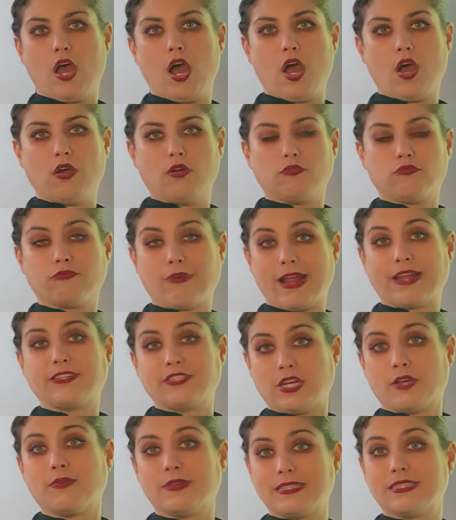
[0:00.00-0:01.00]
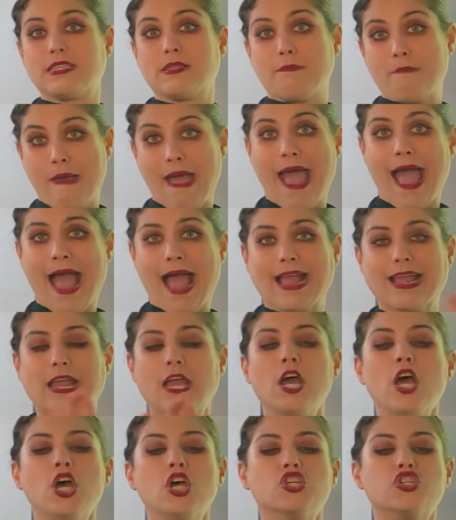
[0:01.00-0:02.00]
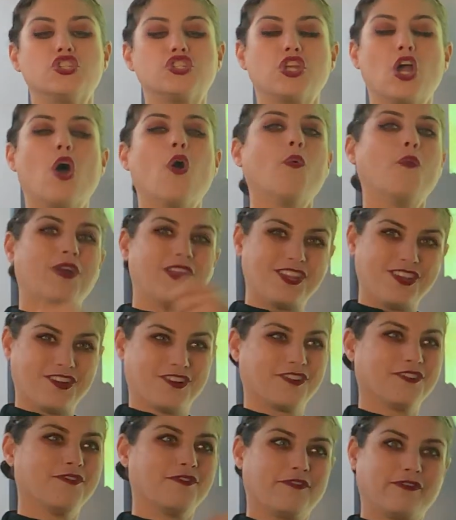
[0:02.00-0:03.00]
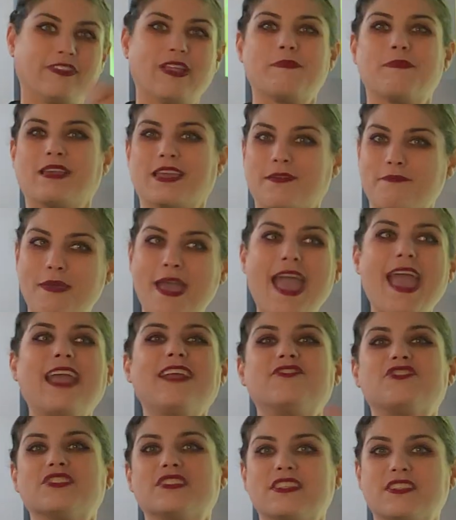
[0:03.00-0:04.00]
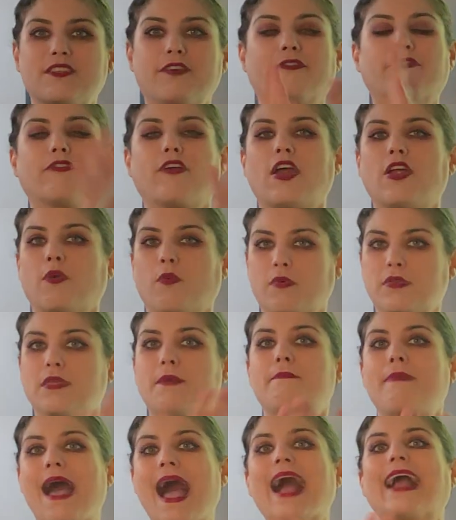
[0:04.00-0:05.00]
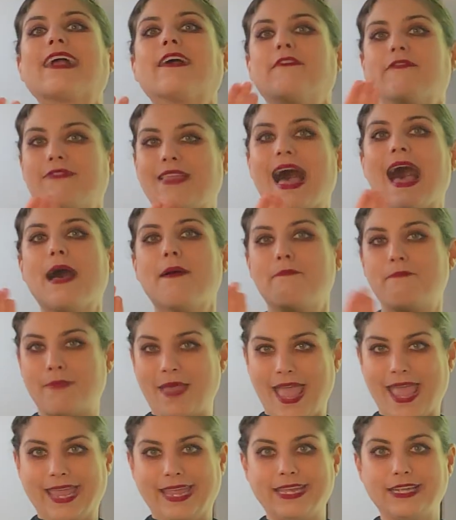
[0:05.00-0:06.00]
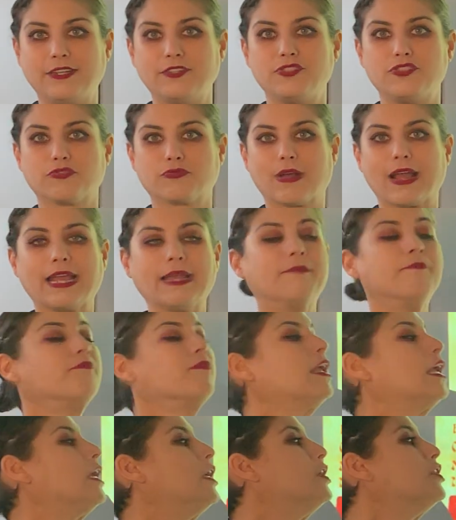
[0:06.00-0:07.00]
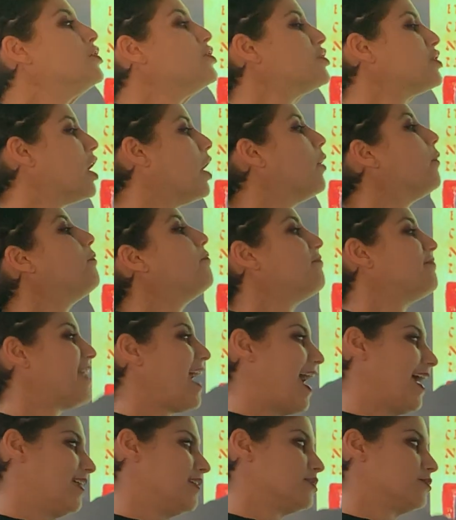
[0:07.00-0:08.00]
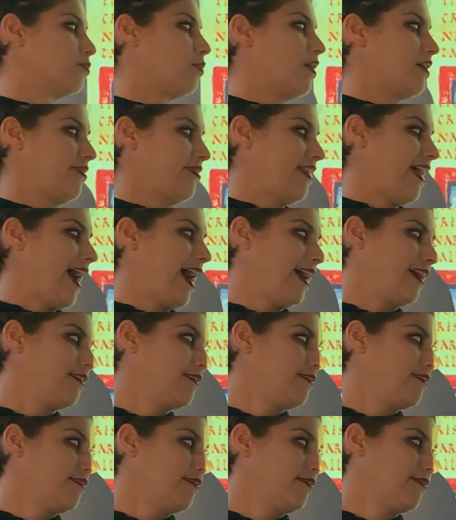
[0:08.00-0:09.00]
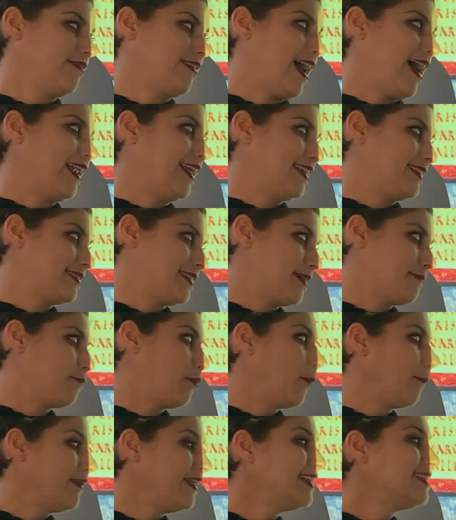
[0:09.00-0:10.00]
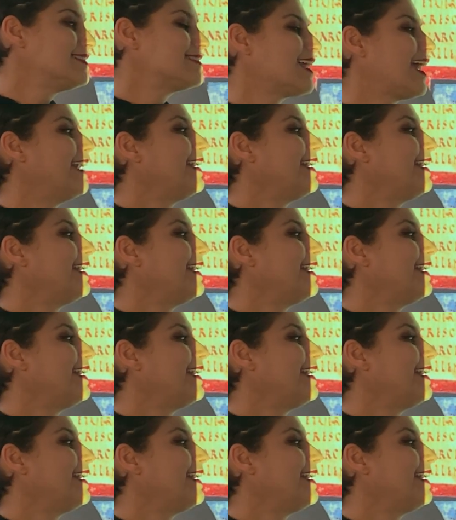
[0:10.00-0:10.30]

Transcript: uh, recto is the back. So when you're flipping a page, is it the front or the back of that page, right? So that is what that that example means.